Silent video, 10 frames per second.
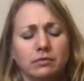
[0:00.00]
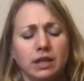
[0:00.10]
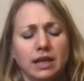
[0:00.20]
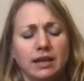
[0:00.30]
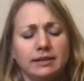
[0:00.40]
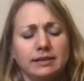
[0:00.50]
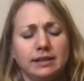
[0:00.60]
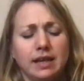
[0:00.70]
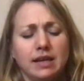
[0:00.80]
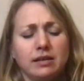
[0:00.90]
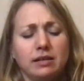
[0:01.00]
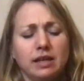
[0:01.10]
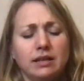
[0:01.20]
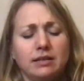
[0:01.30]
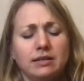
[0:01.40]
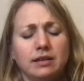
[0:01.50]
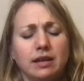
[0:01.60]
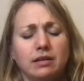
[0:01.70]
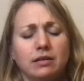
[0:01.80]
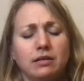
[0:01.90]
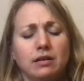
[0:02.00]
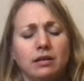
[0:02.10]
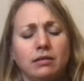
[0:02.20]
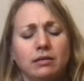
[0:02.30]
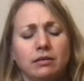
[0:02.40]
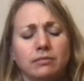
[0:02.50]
Exhale into that earth.